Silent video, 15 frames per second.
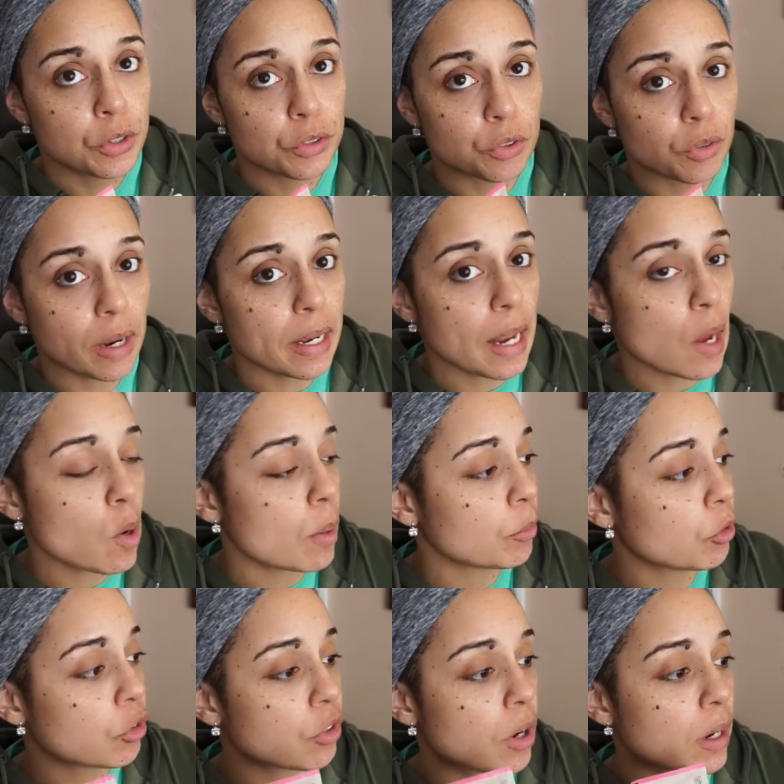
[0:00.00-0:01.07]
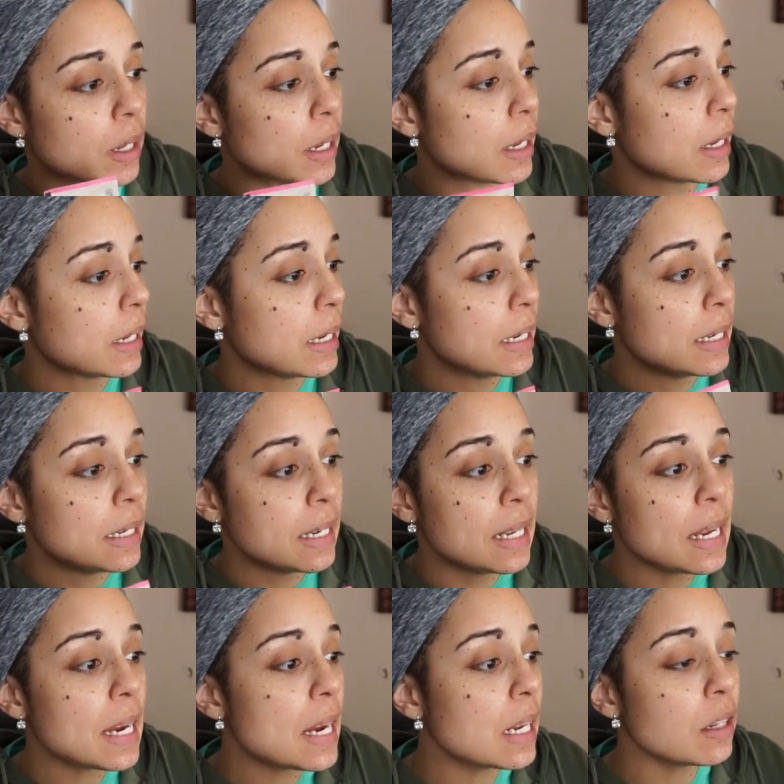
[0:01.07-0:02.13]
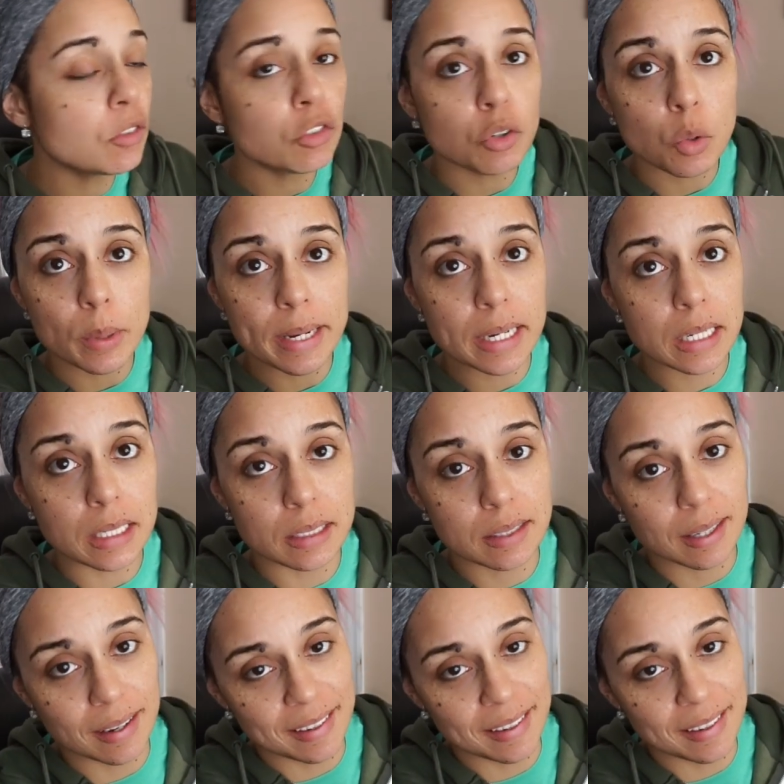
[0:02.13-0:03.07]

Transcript: So right now I'm just gonna knead and squeeze